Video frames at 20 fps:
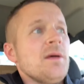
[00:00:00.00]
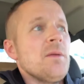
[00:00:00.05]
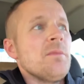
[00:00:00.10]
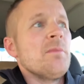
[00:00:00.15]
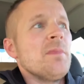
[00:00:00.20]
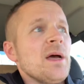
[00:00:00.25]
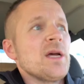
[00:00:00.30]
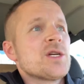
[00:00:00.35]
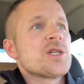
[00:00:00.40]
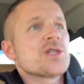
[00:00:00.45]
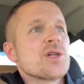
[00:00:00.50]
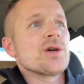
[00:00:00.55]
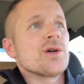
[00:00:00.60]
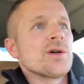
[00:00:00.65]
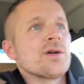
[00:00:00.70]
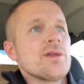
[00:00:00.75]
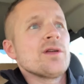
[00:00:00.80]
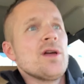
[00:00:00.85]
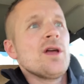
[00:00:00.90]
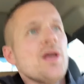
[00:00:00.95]
make
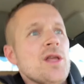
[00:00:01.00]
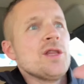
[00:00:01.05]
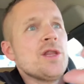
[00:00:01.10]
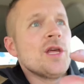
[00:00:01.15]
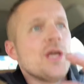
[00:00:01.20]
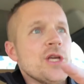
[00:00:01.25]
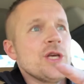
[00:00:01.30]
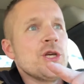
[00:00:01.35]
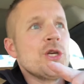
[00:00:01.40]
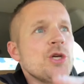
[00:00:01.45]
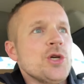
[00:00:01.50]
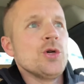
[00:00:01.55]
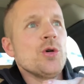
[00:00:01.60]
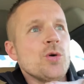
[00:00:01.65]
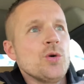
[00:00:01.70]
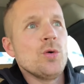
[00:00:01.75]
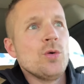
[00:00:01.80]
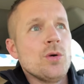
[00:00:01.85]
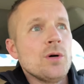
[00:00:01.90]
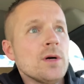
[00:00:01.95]
sure that
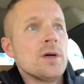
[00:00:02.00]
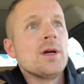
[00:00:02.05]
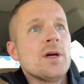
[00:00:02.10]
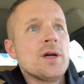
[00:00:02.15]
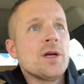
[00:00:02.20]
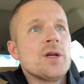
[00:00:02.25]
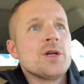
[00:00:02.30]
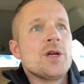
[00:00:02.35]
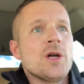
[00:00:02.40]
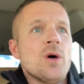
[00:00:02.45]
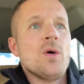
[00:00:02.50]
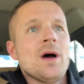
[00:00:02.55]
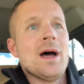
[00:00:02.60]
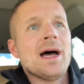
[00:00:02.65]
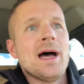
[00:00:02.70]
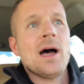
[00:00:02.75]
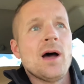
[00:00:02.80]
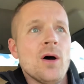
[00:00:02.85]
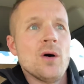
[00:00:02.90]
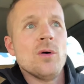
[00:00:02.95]
you know
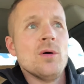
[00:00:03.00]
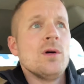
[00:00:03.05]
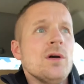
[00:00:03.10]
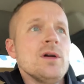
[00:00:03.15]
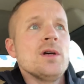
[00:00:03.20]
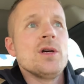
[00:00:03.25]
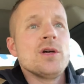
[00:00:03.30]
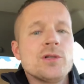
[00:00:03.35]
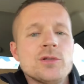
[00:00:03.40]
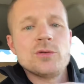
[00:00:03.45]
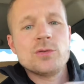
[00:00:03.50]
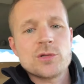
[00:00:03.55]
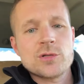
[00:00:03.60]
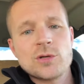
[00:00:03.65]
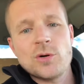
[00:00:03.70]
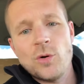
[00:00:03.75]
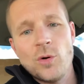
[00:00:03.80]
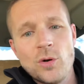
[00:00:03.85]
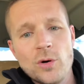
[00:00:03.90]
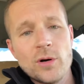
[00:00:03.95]
how to
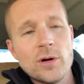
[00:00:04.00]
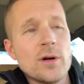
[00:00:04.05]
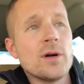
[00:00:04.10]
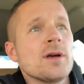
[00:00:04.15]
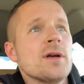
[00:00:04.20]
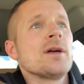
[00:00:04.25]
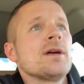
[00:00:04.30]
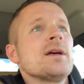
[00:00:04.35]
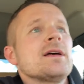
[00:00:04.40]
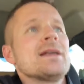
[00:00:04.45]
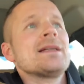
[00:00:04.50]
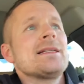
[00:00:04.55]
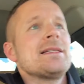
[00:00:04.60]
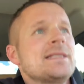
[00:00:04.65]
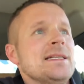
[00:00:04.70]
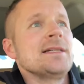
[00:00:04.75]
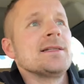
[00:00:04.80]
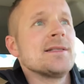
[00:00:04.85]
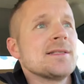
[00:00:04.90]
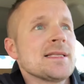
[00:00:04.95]
score
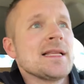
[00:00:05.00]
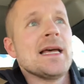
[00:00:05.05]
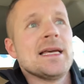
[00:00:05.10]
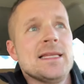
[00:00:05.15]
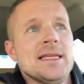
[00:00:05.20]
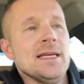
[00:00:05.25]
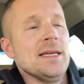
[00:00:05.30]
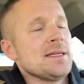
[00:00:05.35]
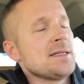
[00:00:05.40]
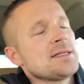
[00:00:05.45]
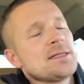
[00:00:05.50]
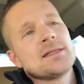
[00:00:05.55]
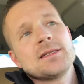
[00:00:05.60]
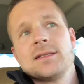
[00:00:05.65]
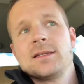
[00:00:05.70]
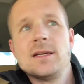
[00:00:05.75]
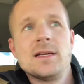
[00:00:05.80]
deals like this.